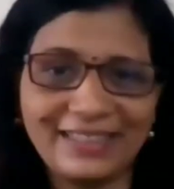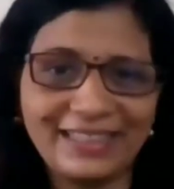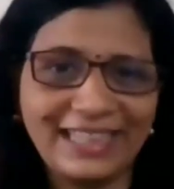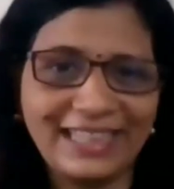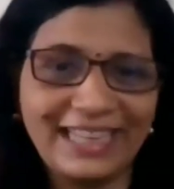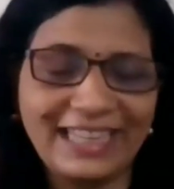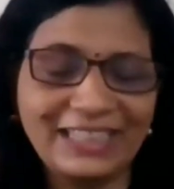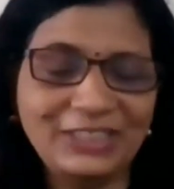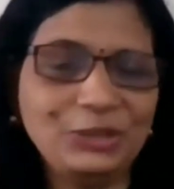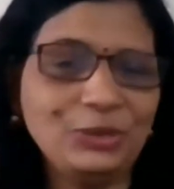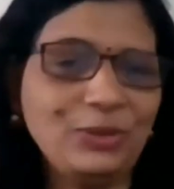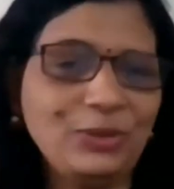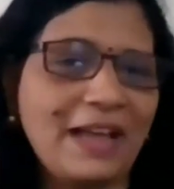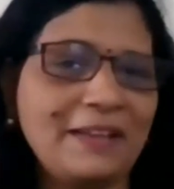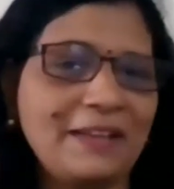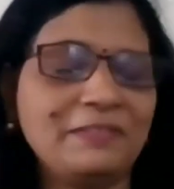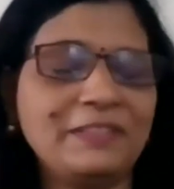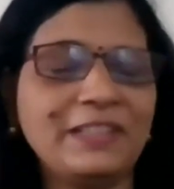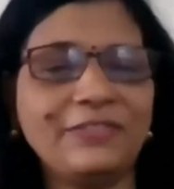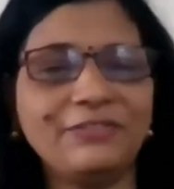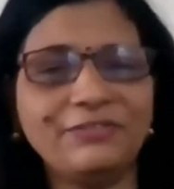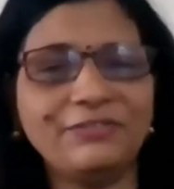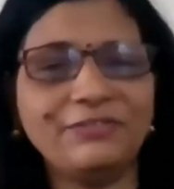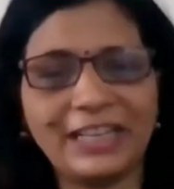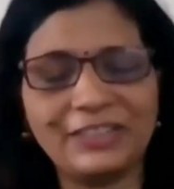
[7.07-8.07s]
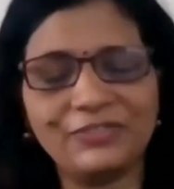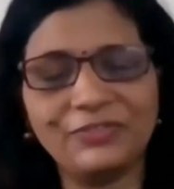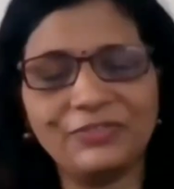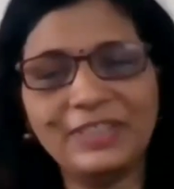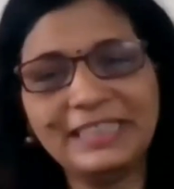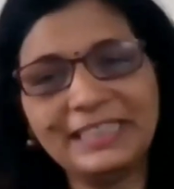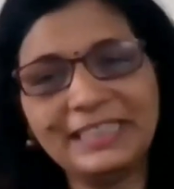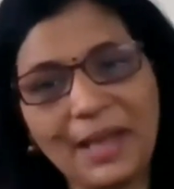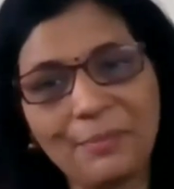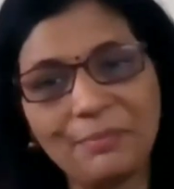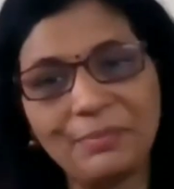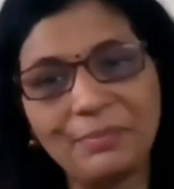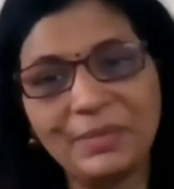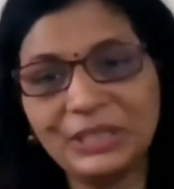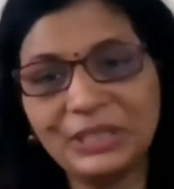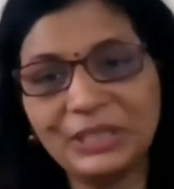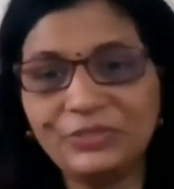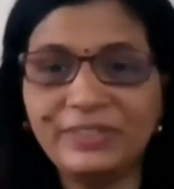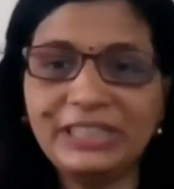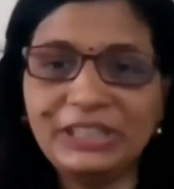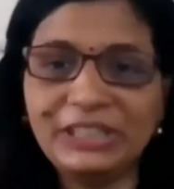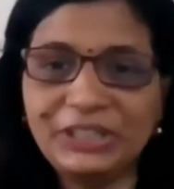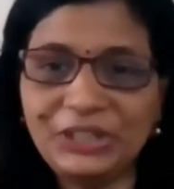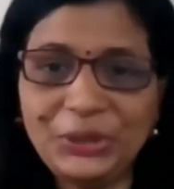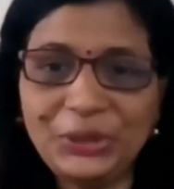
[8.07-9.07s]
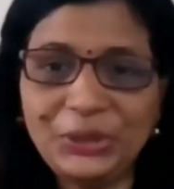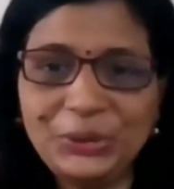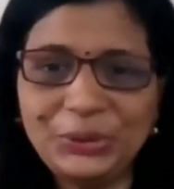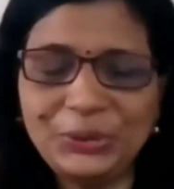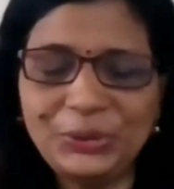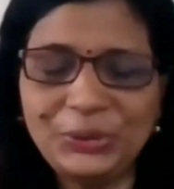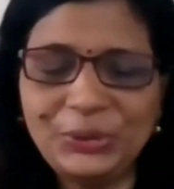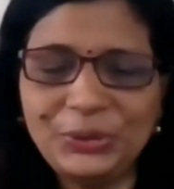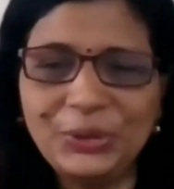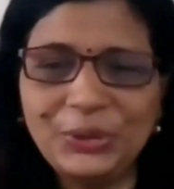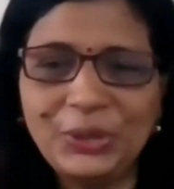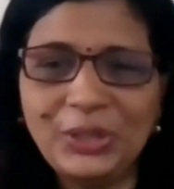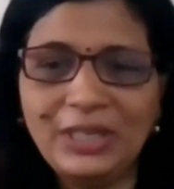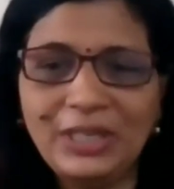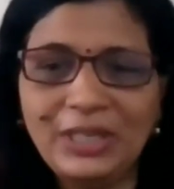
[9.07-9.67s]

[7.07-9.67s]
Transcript: again to have some fun with numbers with you.